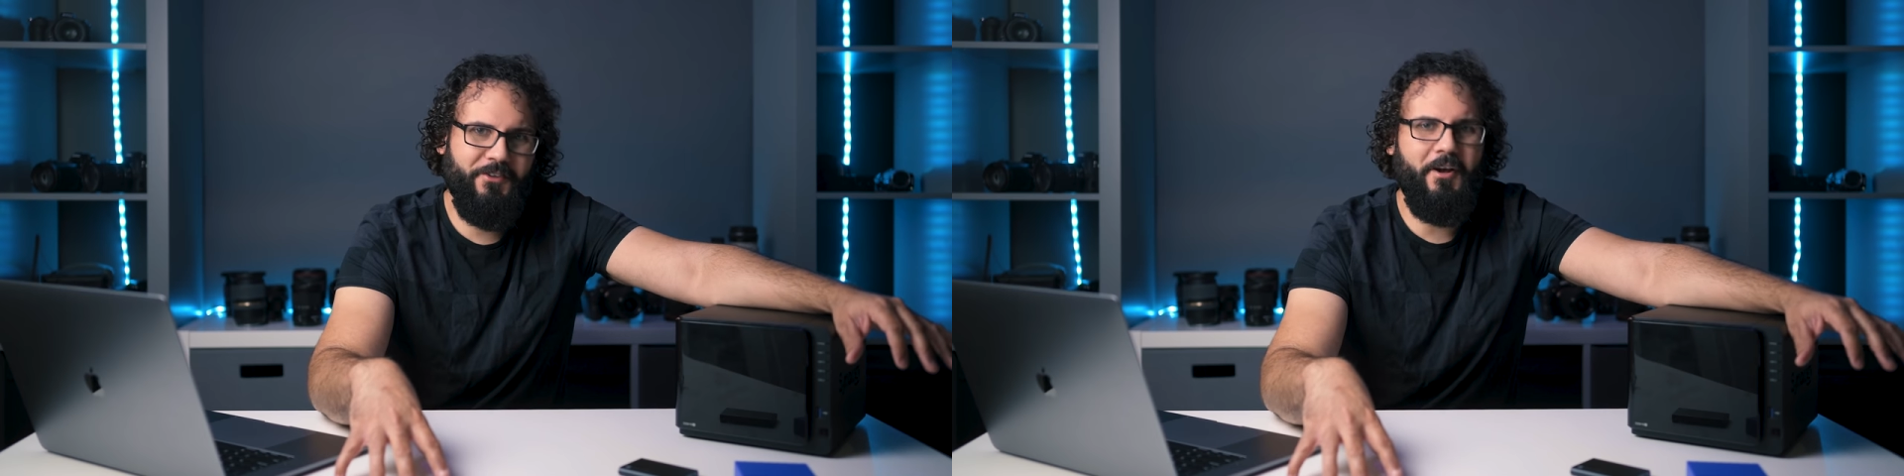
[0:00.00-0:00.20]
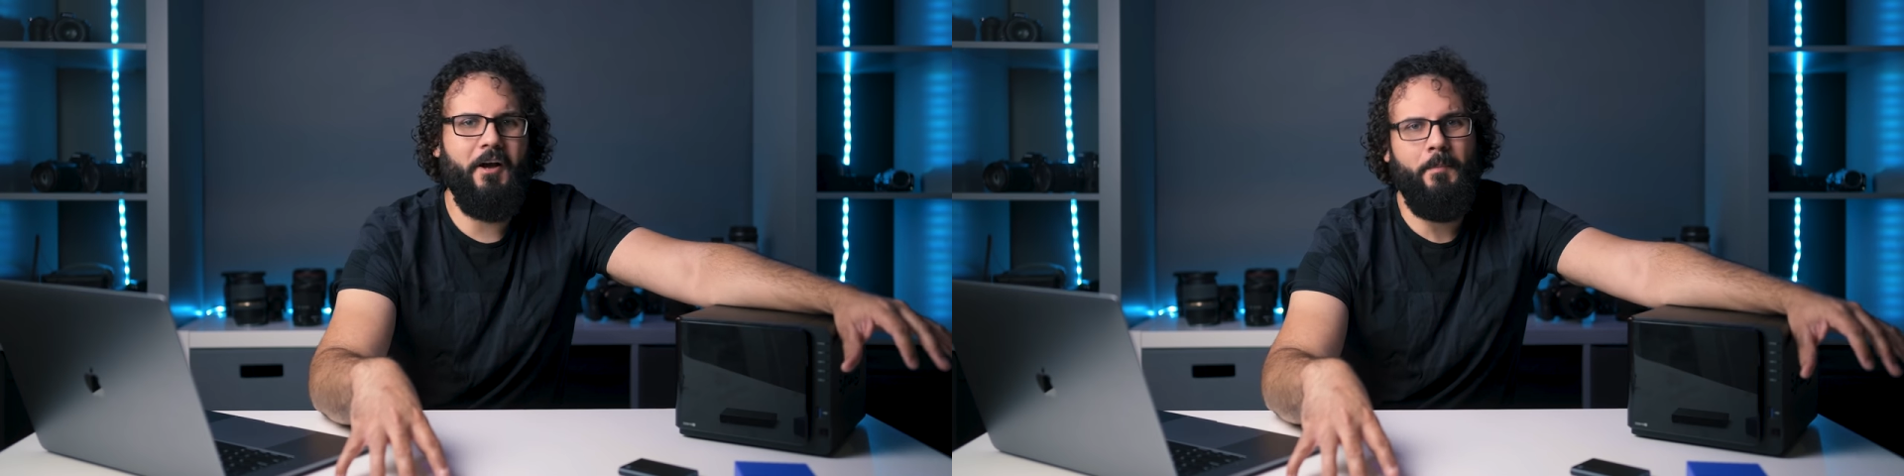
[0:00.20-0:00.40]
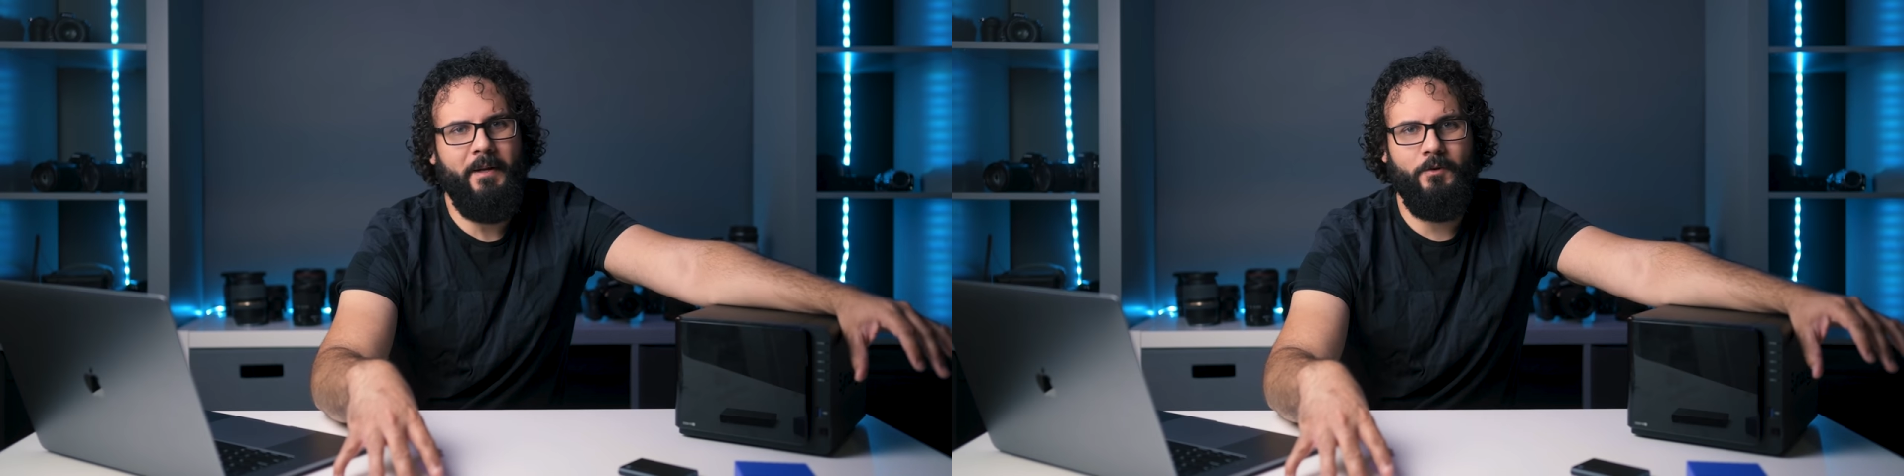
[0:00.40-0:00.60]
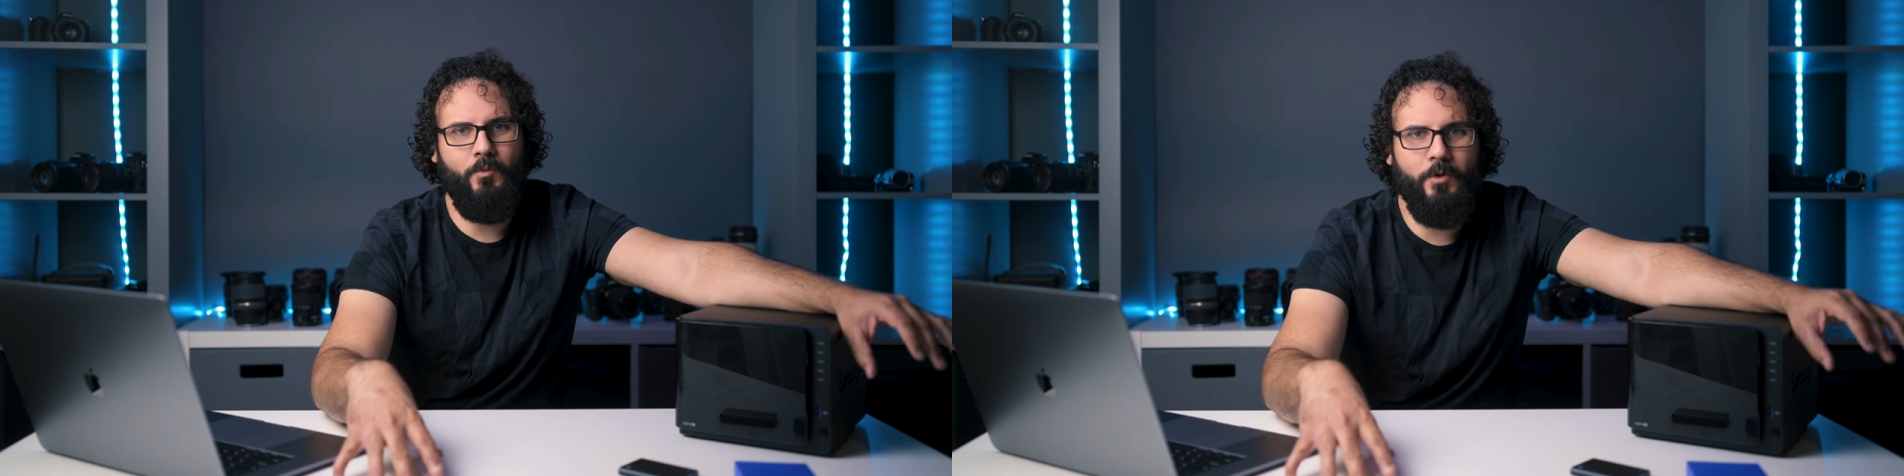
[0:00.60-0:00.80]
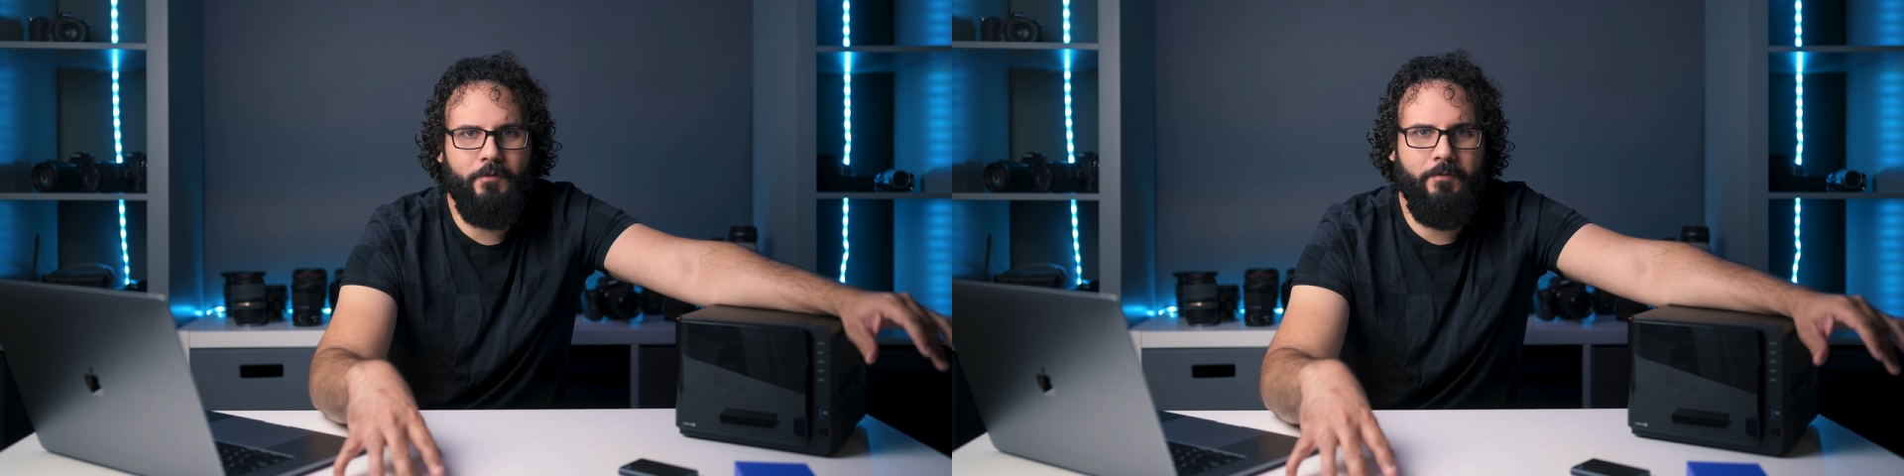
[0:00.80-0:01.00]
talk about the
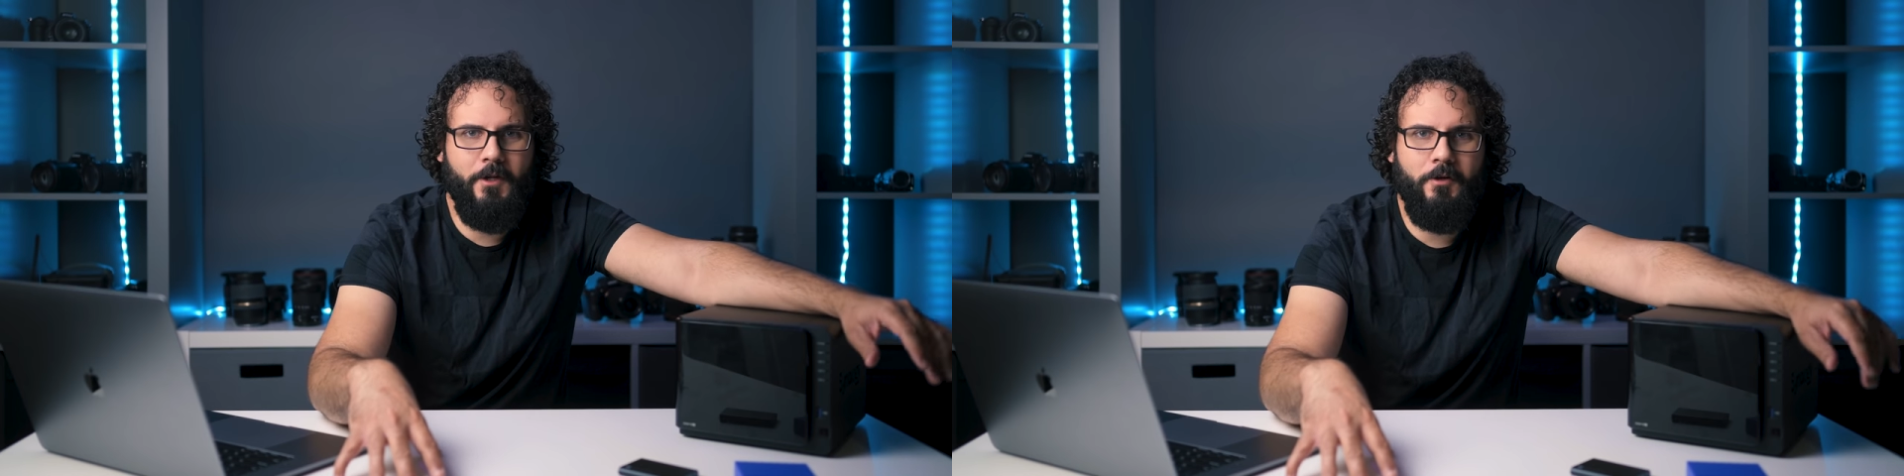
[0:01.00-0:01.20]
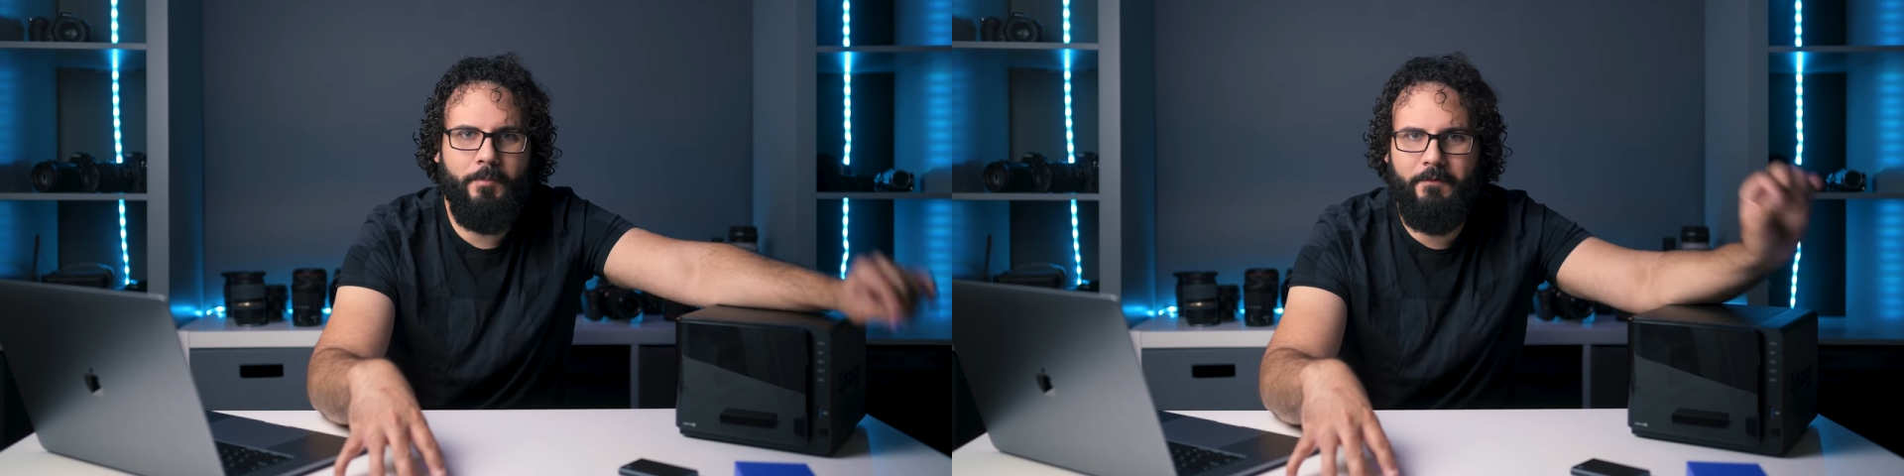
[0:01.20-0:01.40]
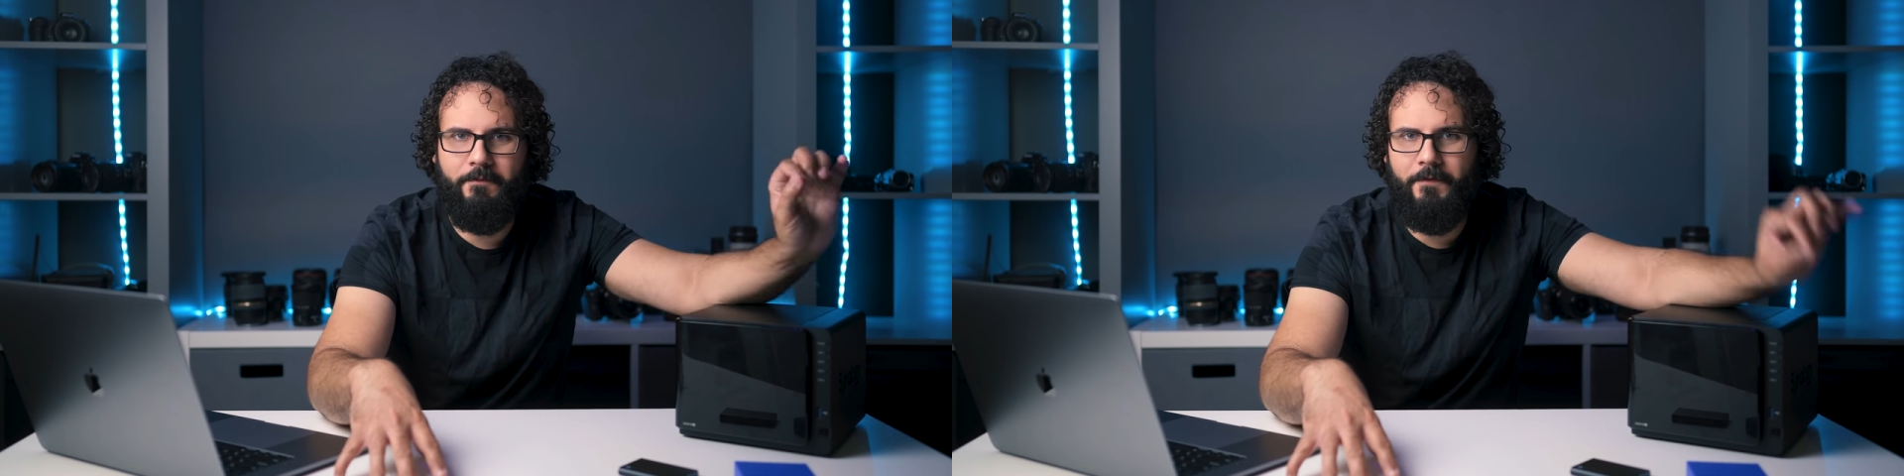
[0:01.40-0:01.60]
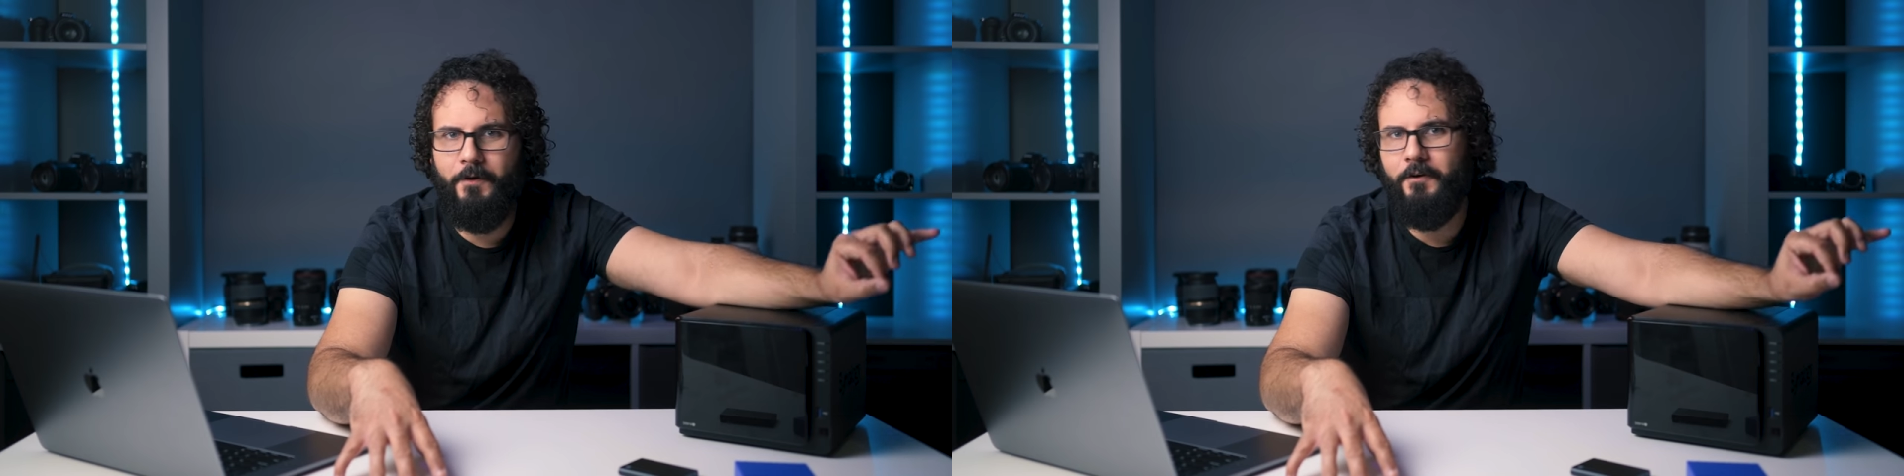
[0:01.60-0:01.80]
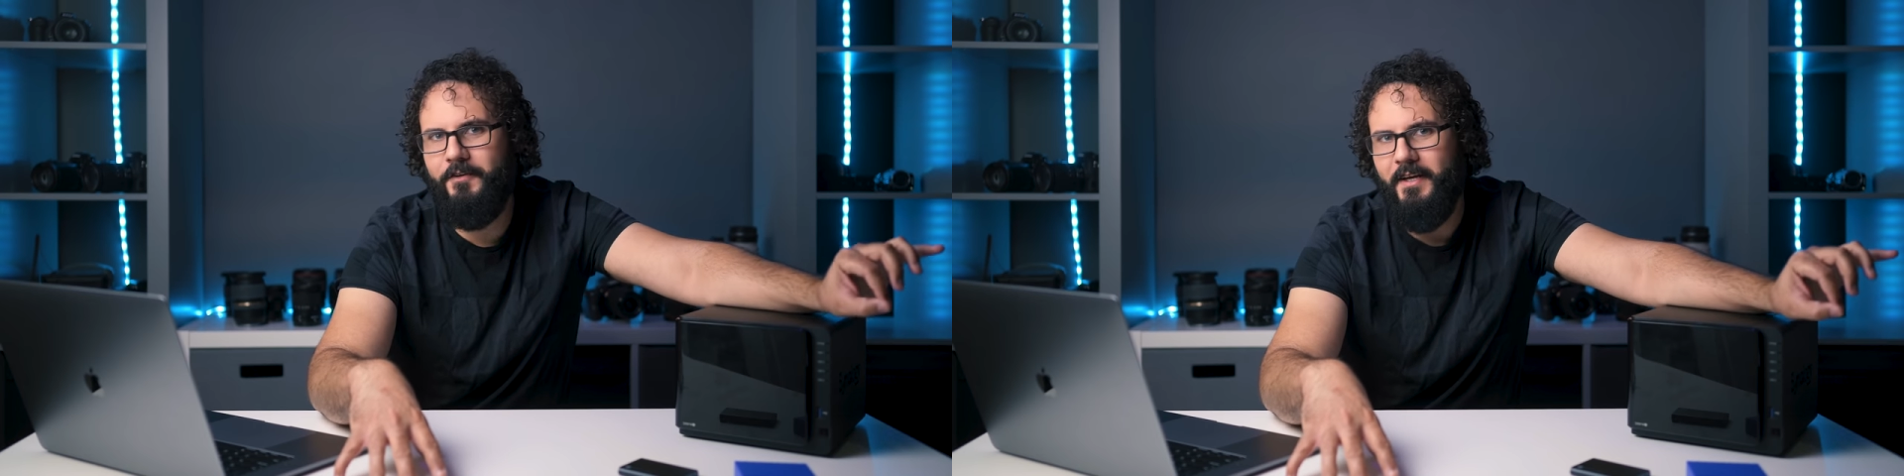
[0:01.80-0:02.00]
workflow, but
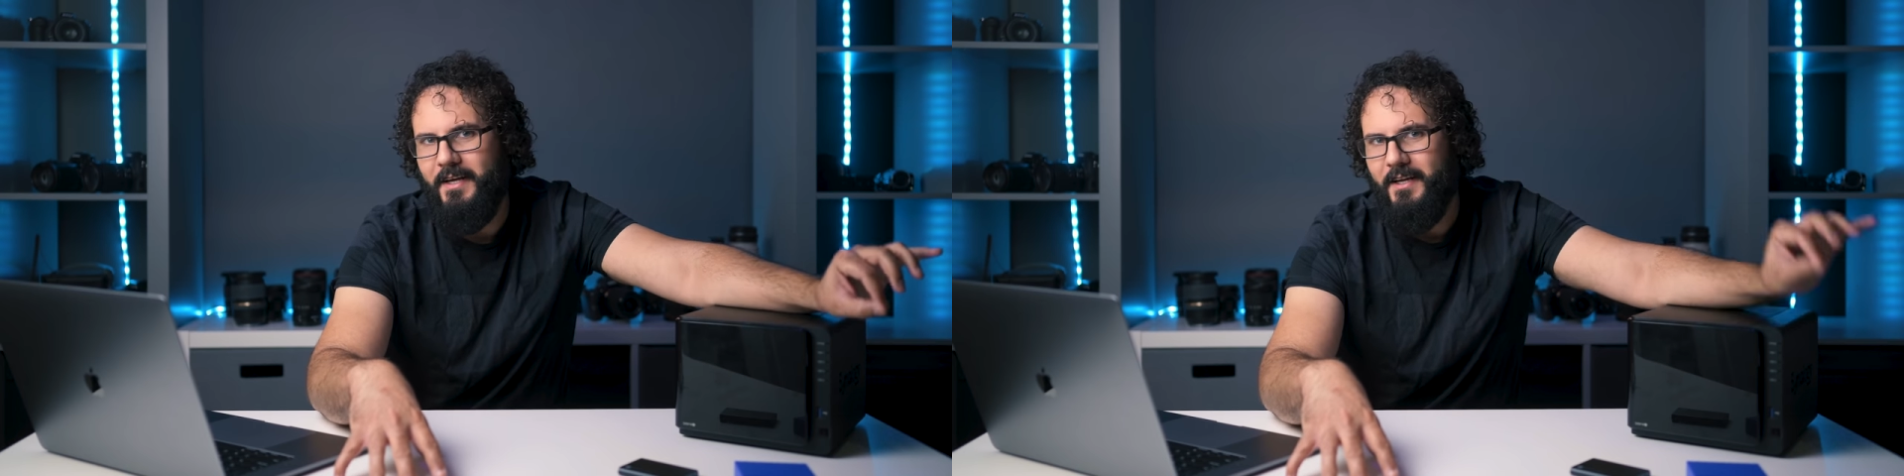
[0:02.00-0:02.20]
first,